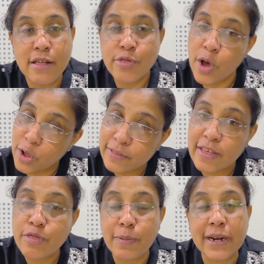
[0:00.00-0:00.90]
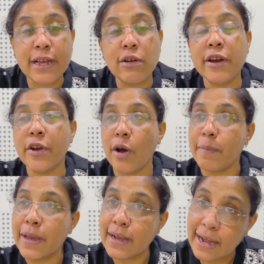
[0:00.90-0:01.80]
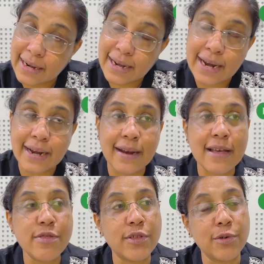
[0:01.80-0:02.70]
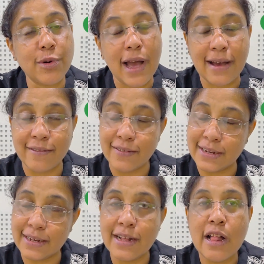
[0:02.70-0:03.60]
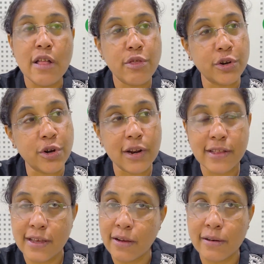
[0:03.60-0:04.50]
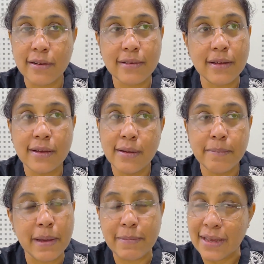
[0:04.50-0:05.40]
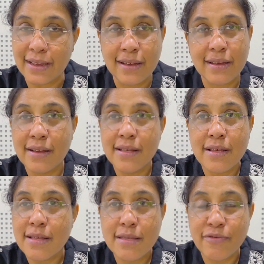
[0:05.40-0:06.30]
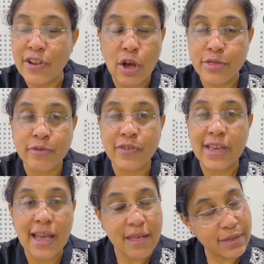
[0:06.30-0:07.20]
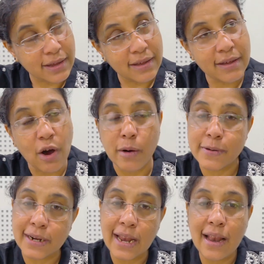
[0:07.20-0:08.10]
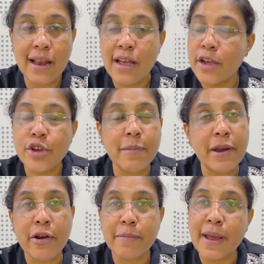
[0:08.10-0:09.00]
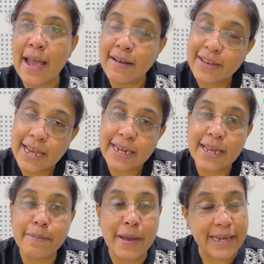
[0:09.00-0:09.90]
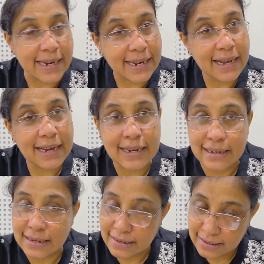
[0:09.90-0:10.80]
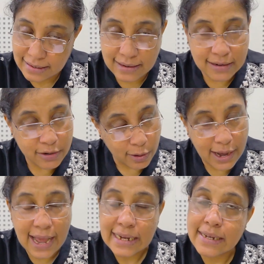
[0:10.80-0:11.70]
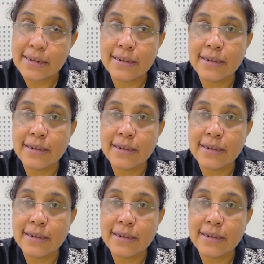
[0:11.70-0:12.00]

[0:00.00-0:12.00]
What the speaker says: So this particular topic, until and unless you have sociology or maybe philosophy as an optional, you may not be having any material in your hand.